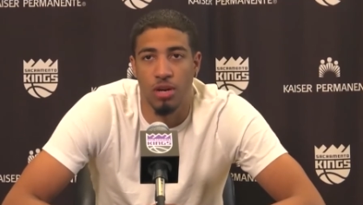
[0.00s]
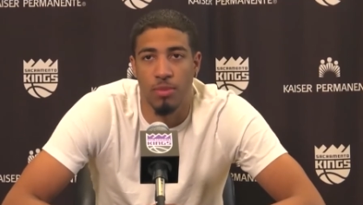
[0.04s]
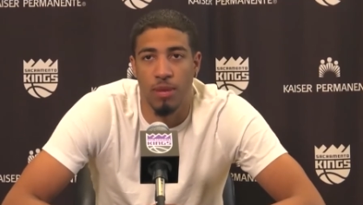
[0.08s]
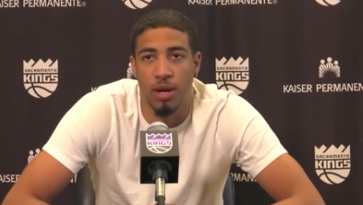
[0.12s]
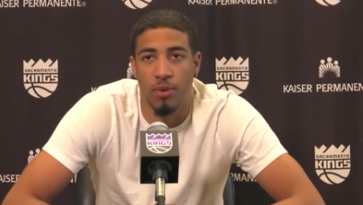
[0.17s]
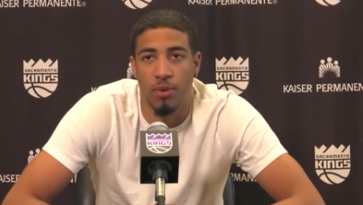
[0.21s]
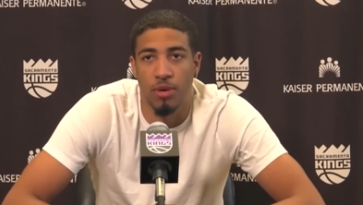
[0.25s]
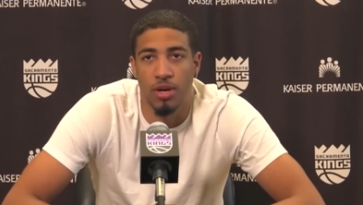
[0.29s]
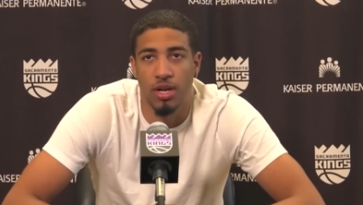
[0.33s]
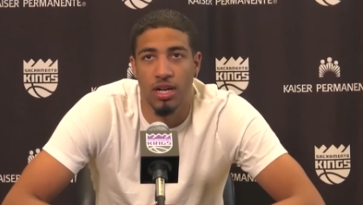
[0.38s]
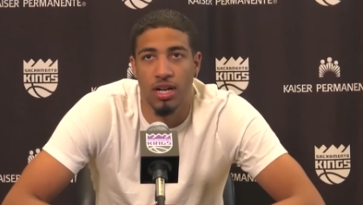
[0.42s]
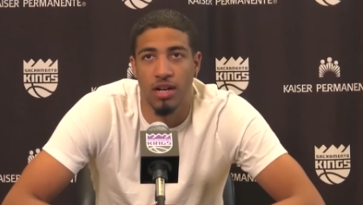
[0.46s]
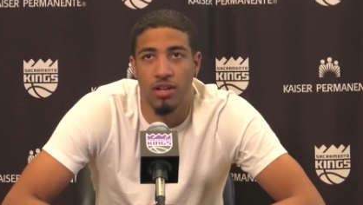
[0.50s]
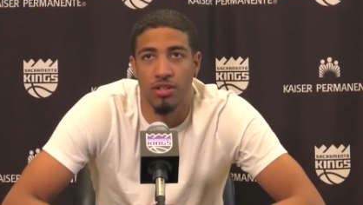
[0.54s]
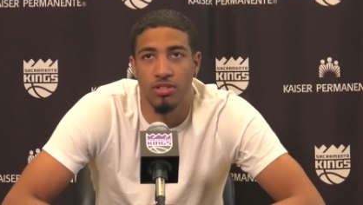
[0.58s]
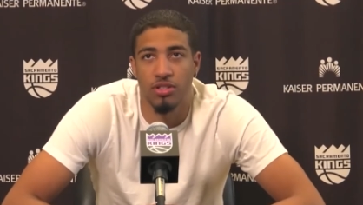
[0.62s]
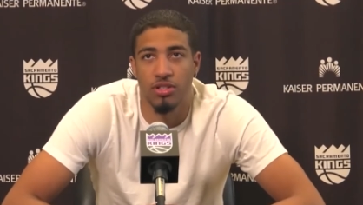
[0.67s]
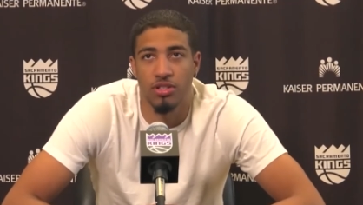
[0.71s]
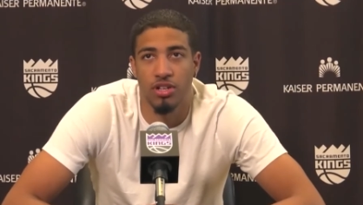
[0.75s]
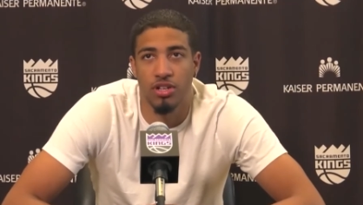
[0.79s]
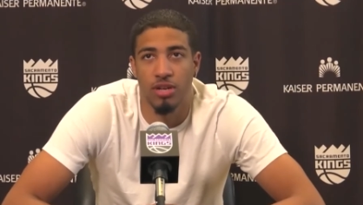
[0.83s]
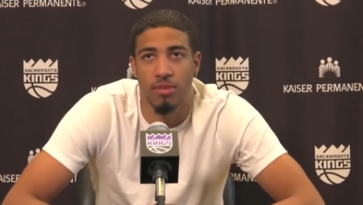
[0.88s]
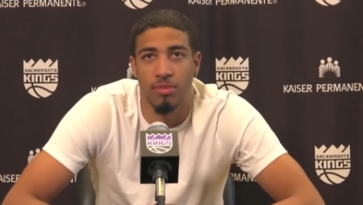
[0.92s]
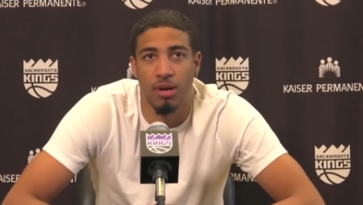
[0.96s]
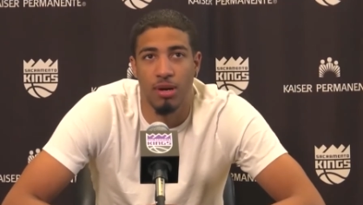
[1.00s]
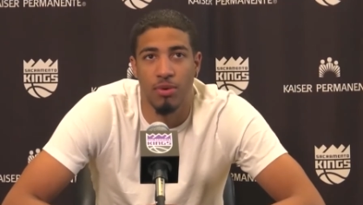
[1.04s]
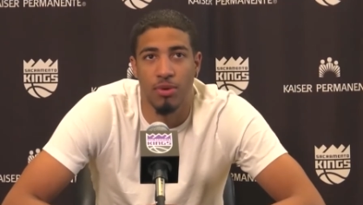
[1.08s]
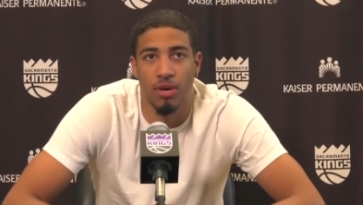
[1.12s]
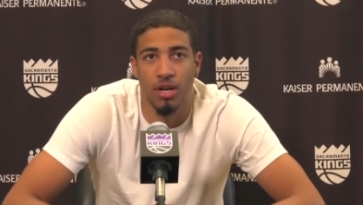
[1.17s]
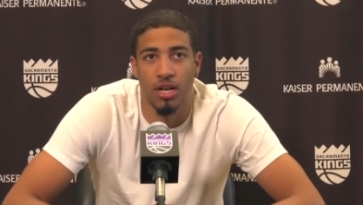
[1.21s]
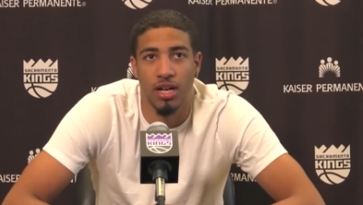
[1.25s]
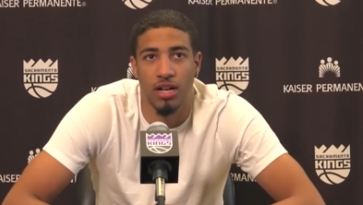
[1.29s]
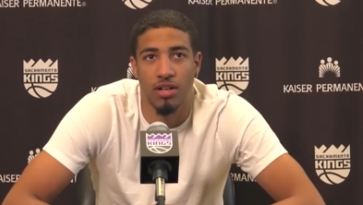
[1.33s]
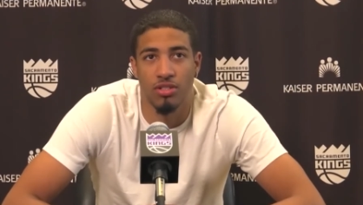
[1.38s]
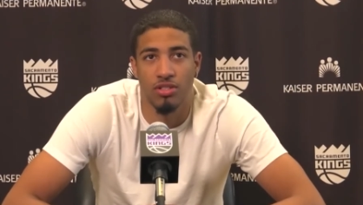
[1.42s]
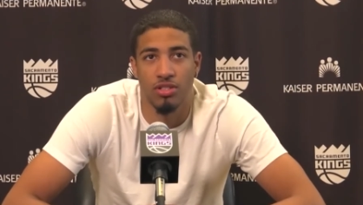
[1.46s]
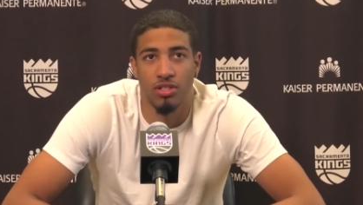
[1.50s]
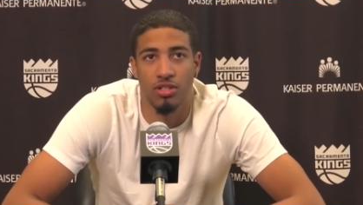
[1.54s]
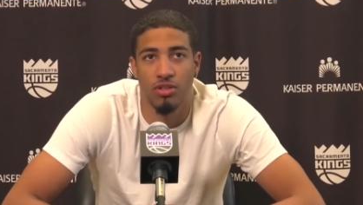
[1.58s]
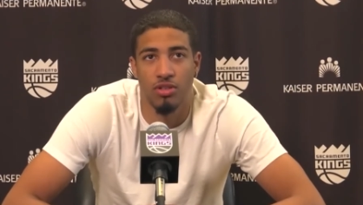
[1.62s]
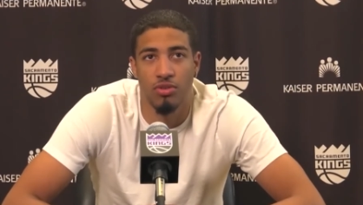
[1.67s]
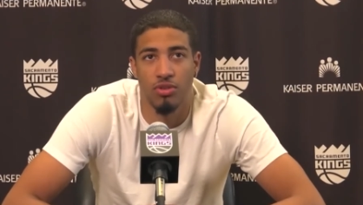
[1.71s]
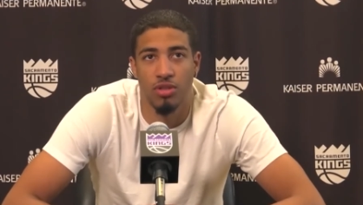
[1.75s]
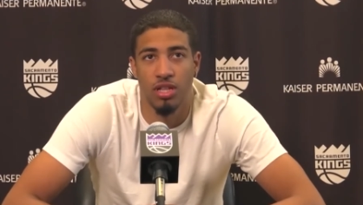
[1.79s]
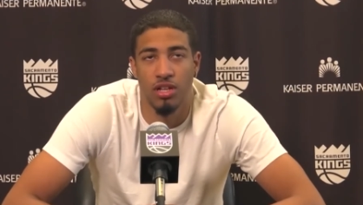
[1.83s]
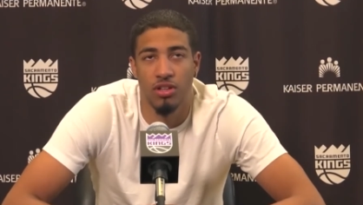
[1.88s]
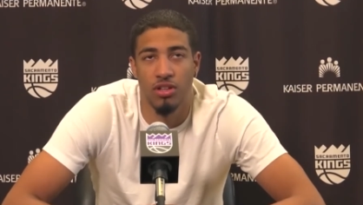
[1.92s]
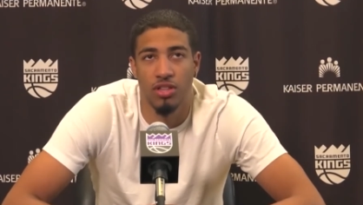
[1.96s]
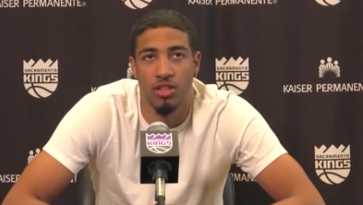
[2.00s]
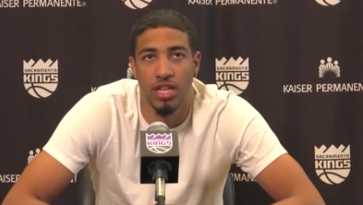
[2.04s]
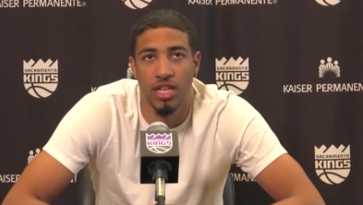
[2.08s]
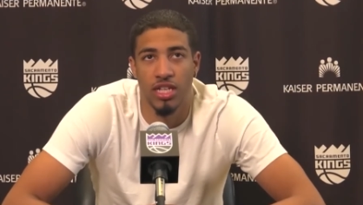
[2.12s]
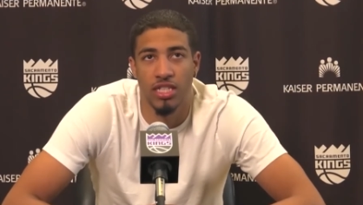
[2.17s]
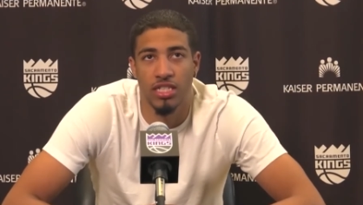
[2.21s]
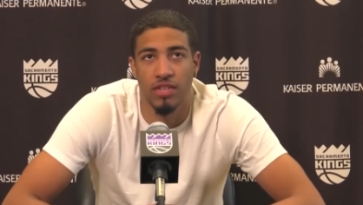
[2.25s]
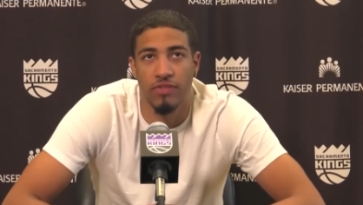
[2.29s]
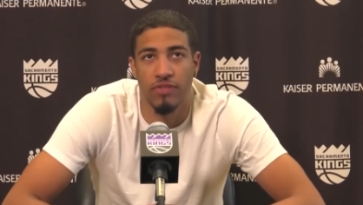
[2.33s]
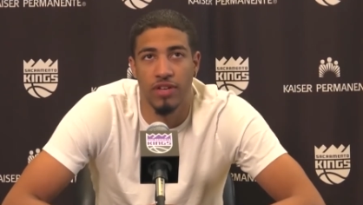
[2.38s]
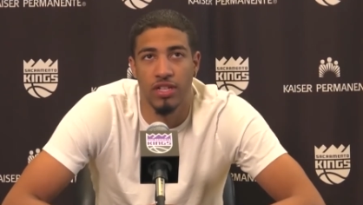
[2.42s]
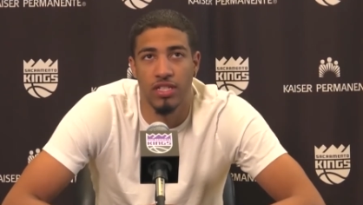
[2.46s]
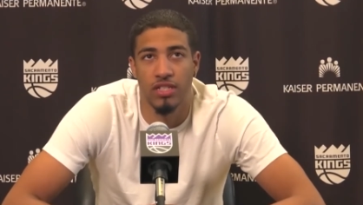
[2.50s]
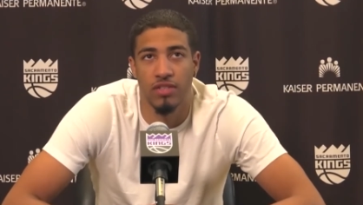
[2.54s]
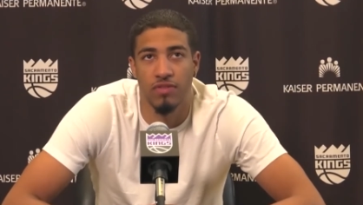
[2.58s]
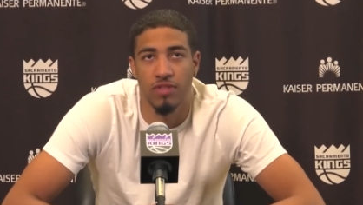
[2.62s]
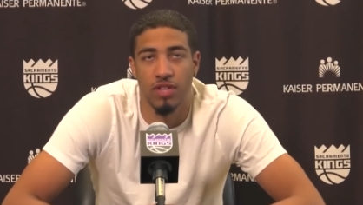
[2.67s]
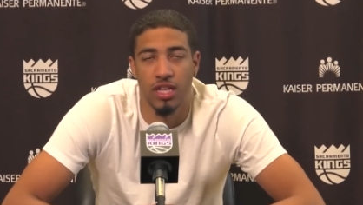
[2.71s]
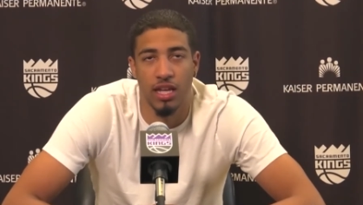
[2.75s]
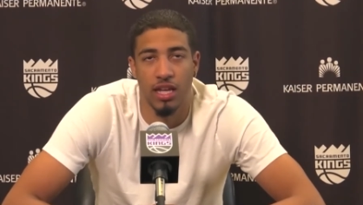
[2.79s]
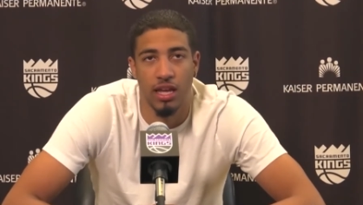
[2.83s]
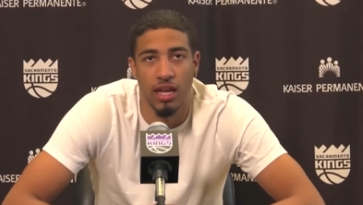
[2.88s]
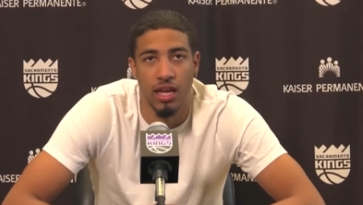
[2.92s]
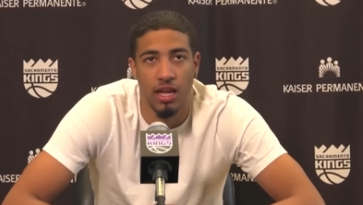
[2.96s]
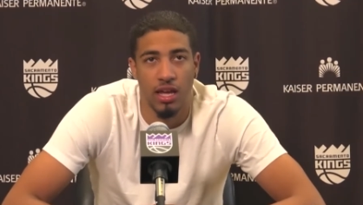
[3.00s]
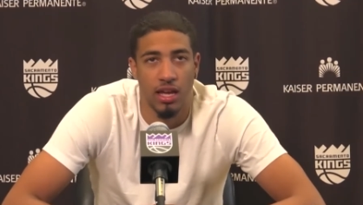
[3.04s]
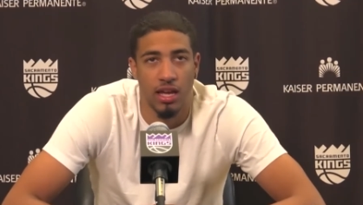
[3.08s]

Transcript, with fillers: of my workouts or during my workouts to do little things defensively,